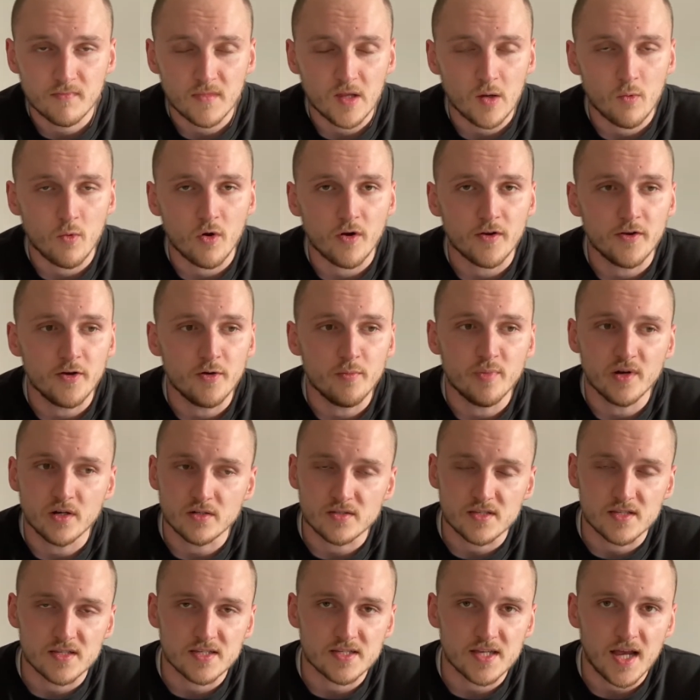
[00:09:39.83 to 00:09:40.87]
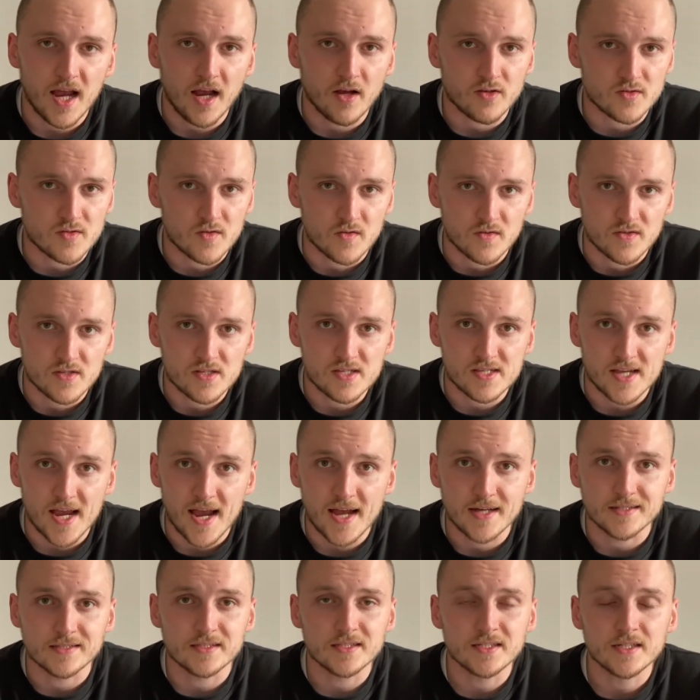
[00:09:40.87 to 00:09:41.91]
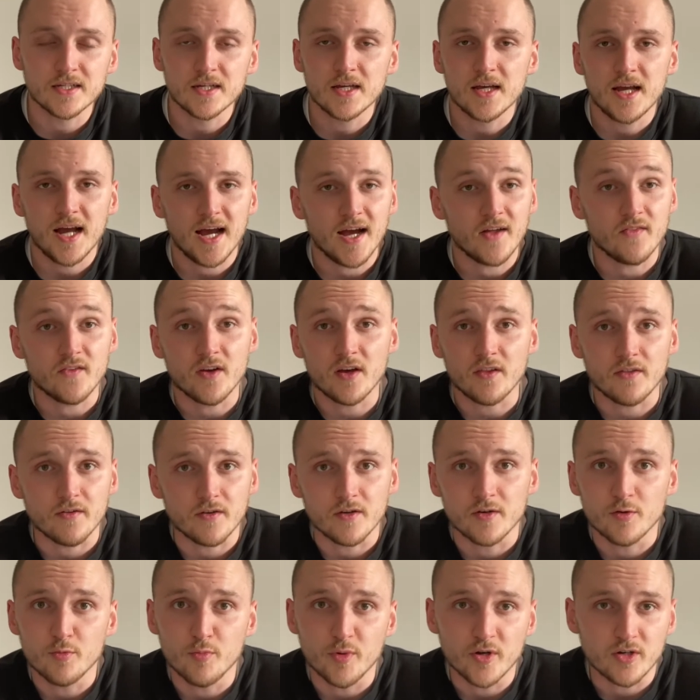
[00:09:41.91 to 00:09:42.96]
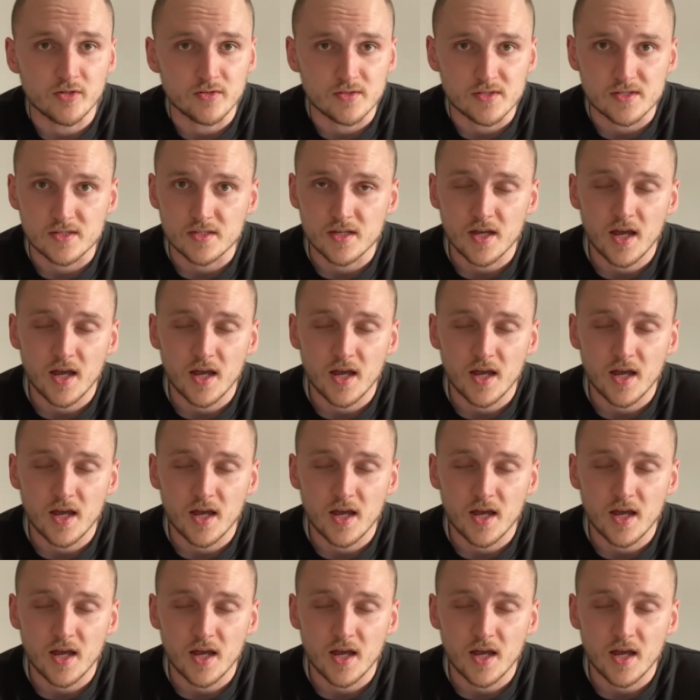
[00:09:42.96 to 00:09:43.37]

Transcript: one who builds his house on sand and the other who builds